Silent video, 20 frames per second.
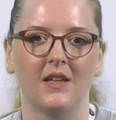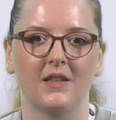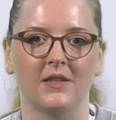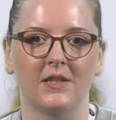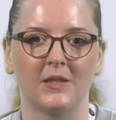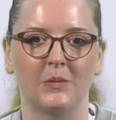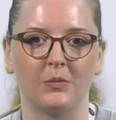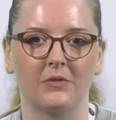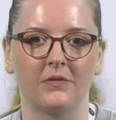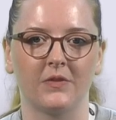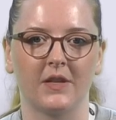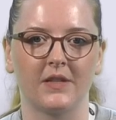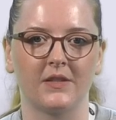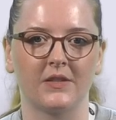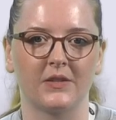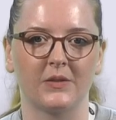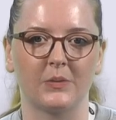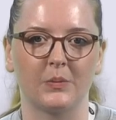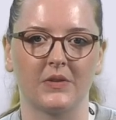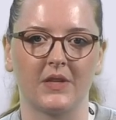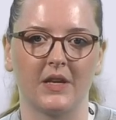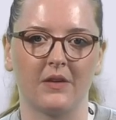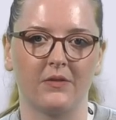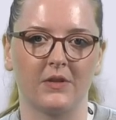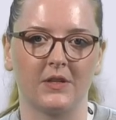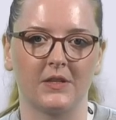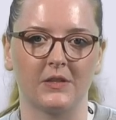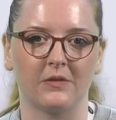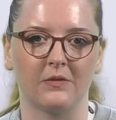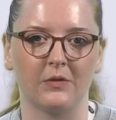This provides us with
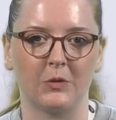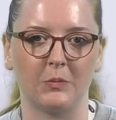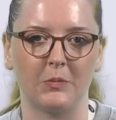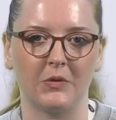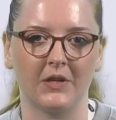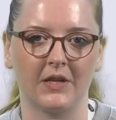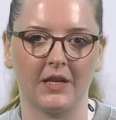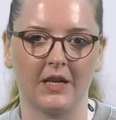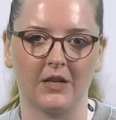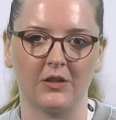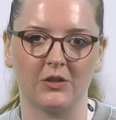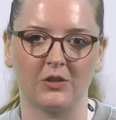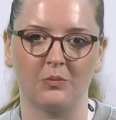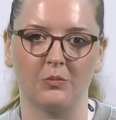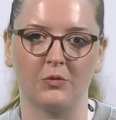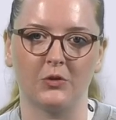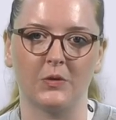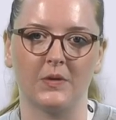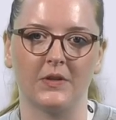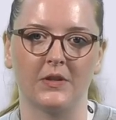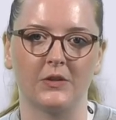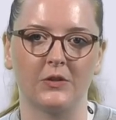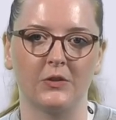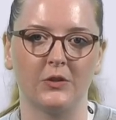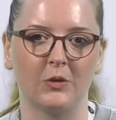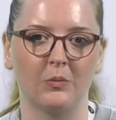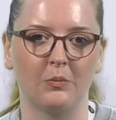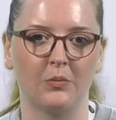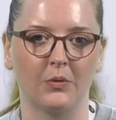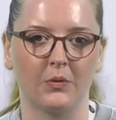evidence of communication between the two
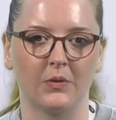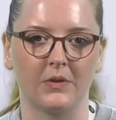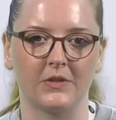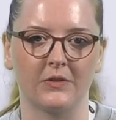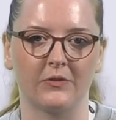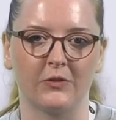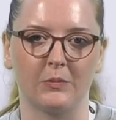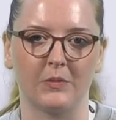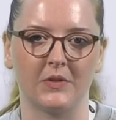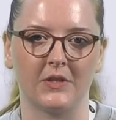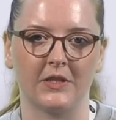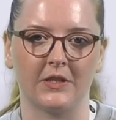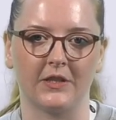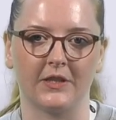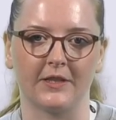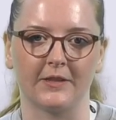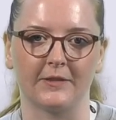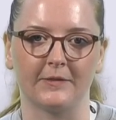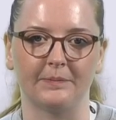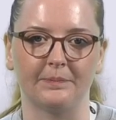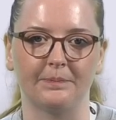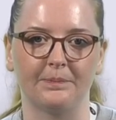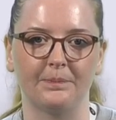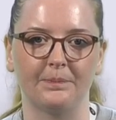components of the material.